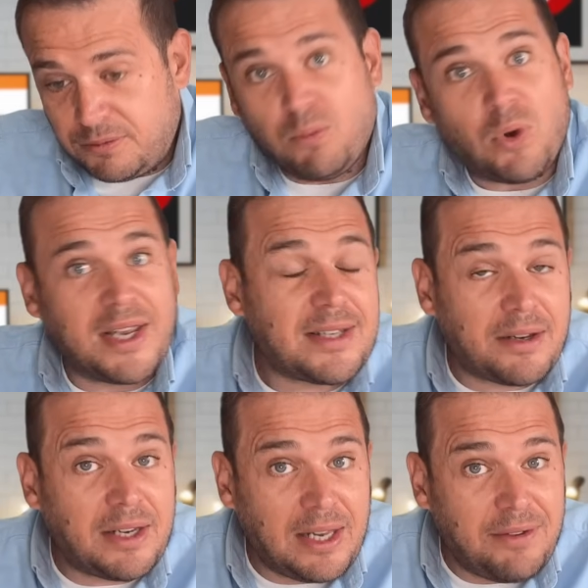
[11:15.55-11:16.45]
While you're
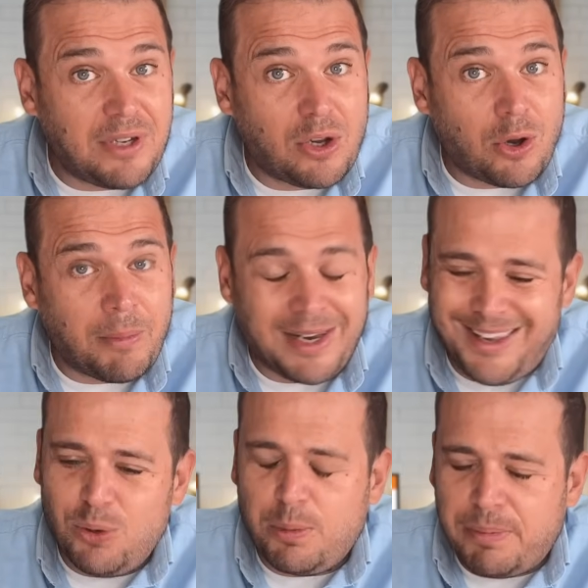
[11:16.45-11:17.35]
down there leaving your comment,
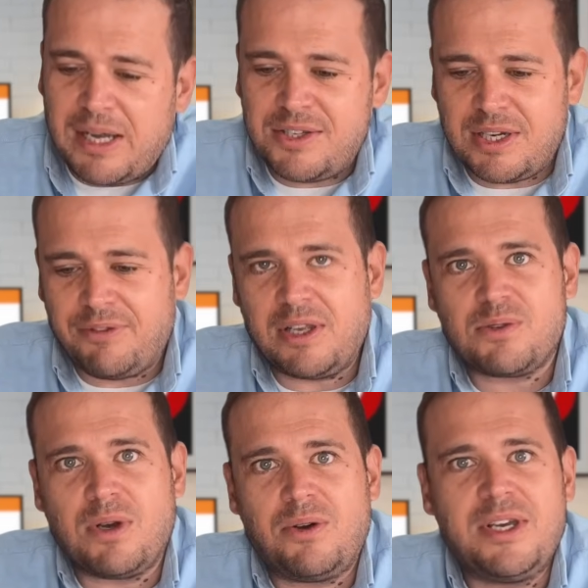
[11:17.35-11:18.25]
hit all the buttons and everything
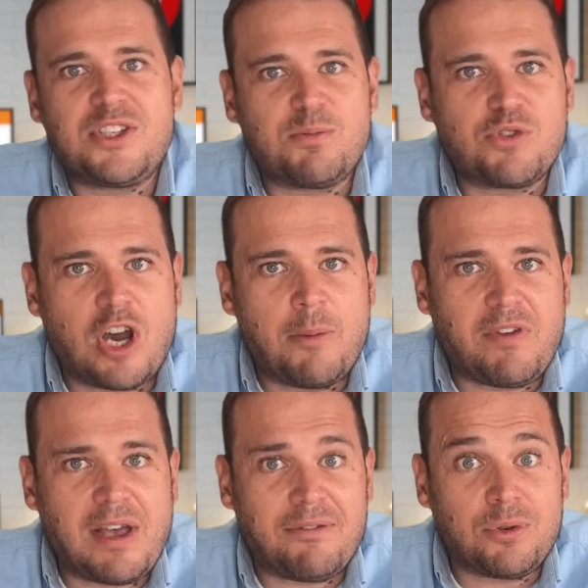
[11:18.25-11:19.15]
as well. Hit subscribe
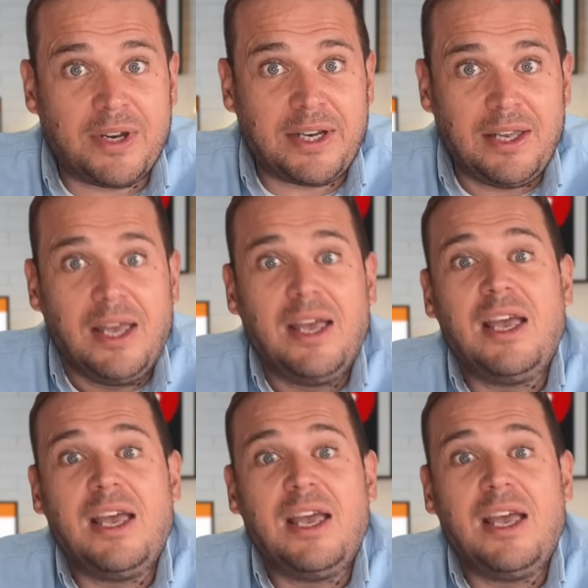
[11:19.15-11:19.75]
if you haven't already.